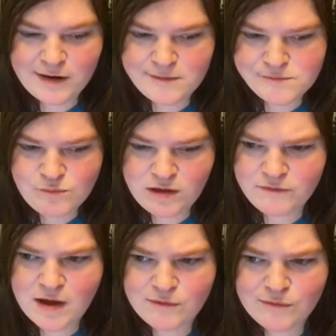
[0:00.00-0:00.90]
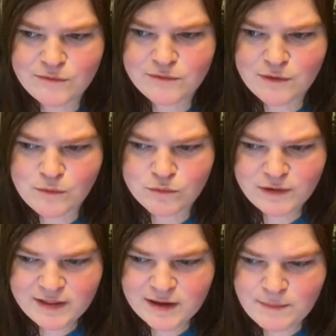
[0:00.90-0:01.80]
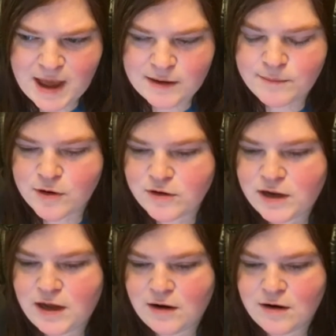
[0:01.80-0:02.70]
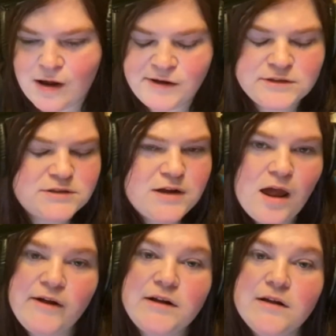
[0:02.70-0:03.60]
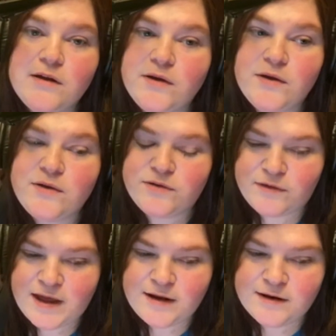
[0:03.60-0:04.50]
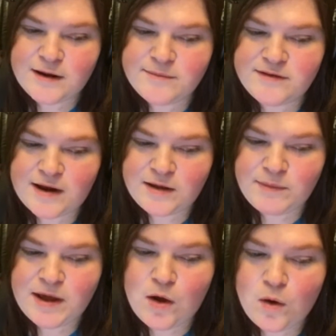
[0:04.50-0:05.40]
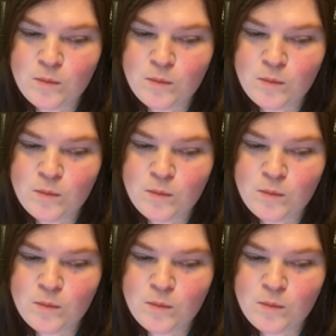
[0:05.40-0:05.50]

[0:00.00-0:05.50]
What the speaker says: You've got a really bad burn here." So they ended up sending me home.